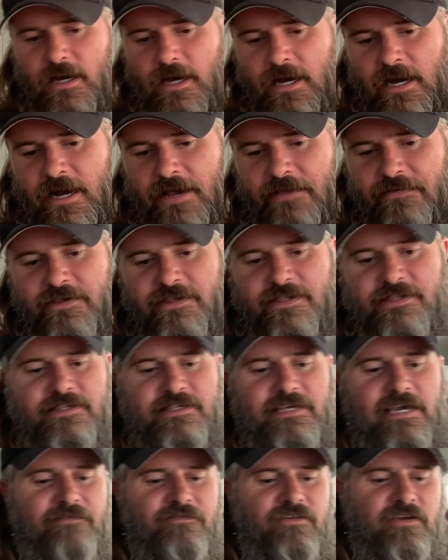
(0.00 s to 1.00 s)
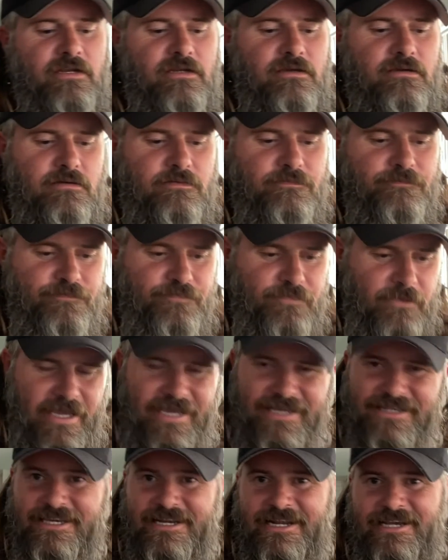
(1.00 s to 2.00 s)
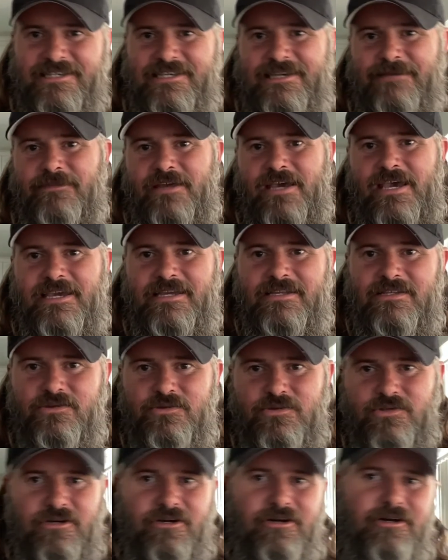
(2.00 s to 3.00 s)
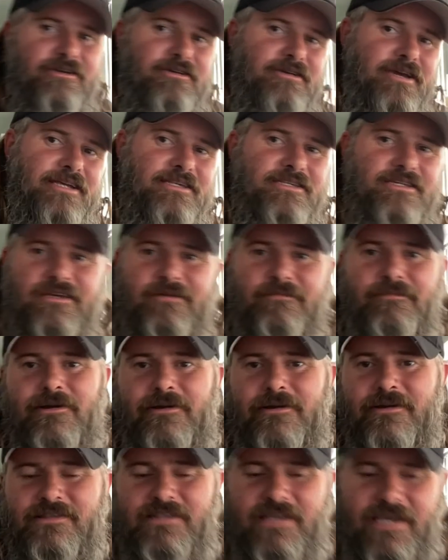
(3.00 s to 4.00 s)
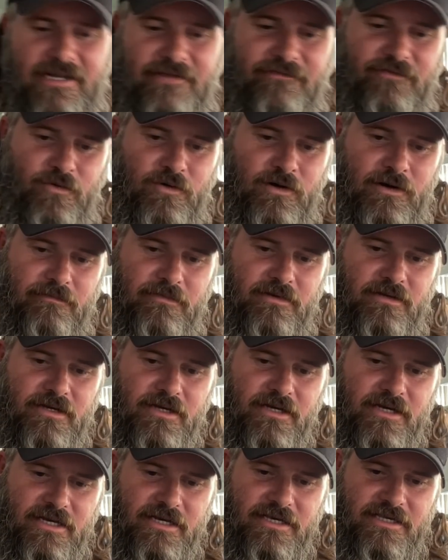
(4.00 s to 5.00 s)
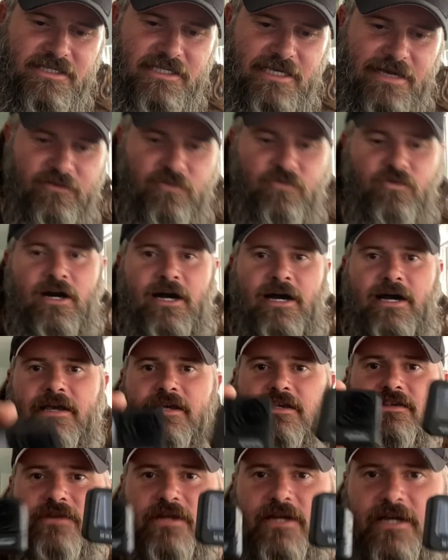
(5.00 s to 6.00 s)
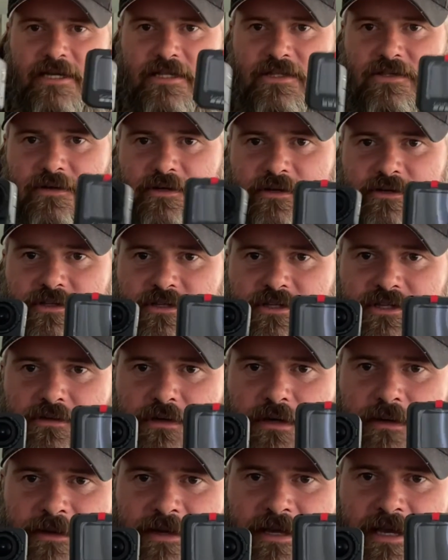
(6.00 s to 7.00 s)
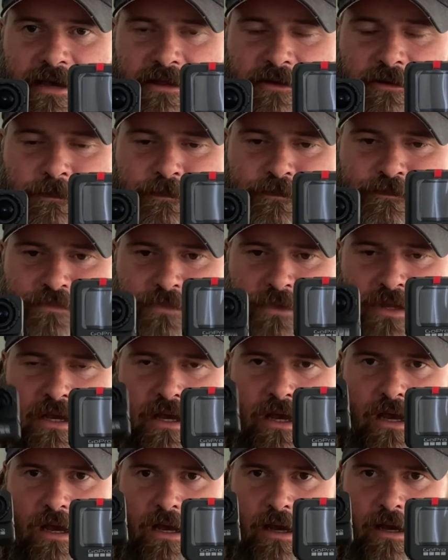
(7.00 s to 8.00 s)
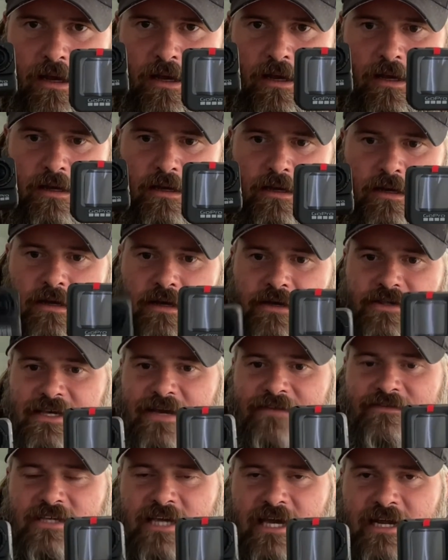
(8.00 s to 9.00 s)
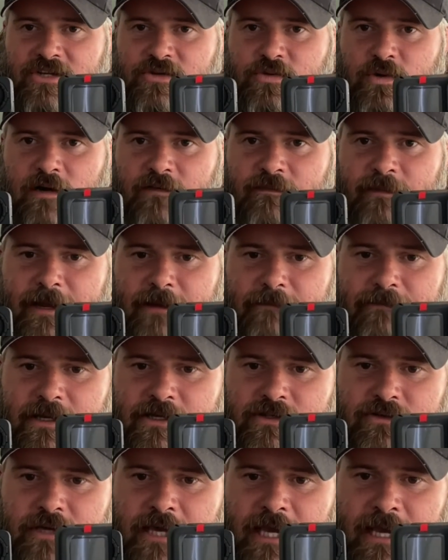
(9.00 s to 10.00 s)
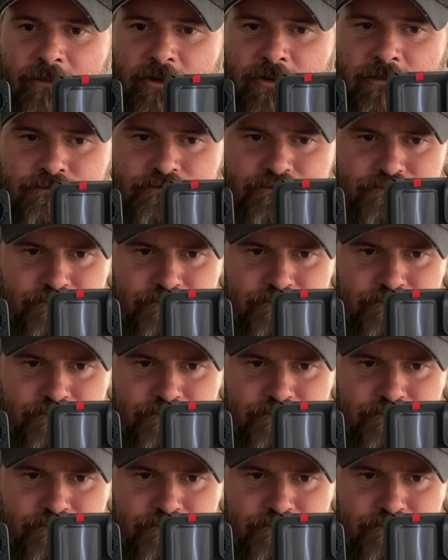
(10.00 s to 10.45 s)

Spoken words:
the 7, like I said, I skipped the 8, so sorry. You guys can compare against the 8 if you want, but 7-wise, right? So here's the two of them together. 7's got a 12 megapixel camera.